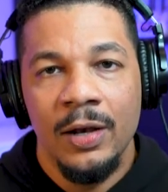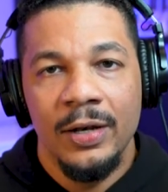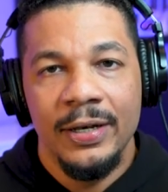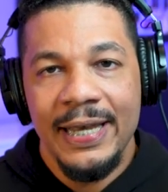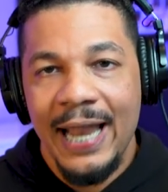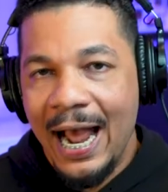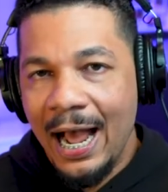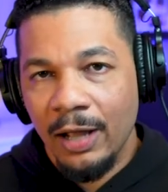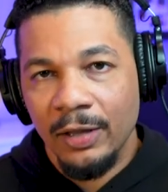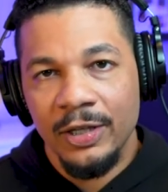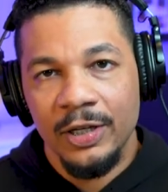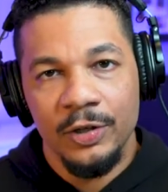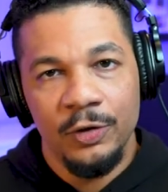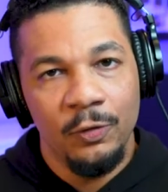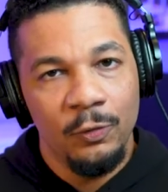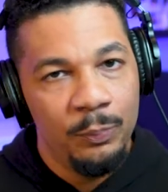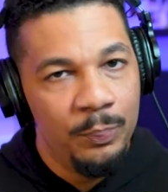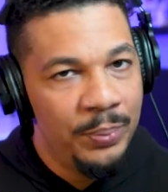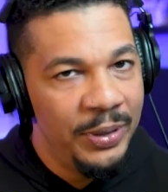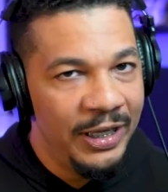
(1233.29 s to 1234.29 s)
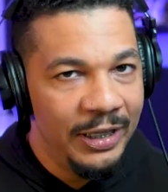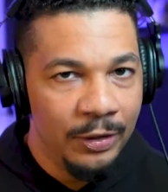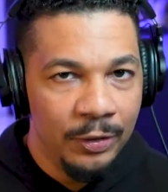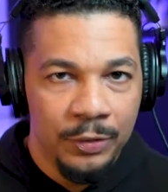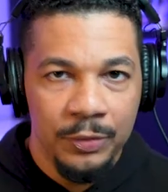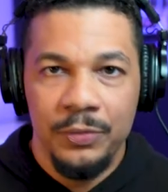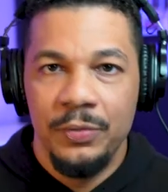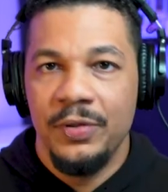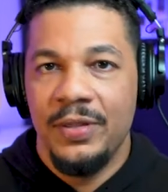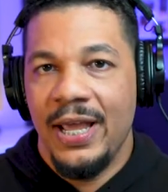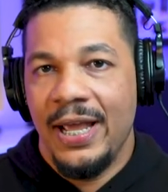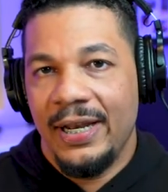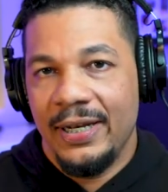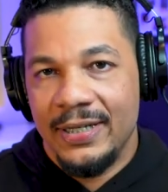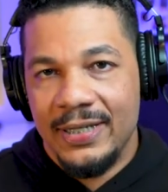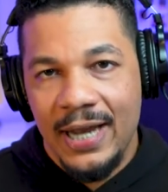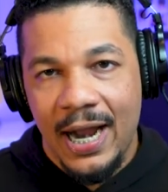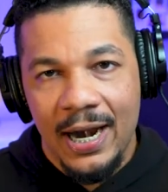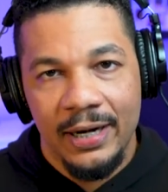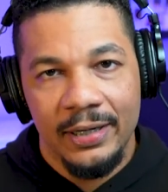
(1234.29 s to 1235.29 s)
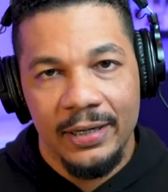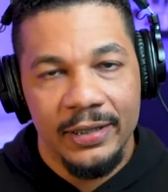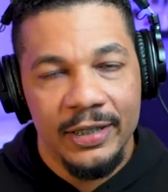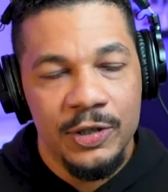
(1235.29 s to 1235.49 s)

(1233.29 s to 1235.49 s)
now that you've been through that entire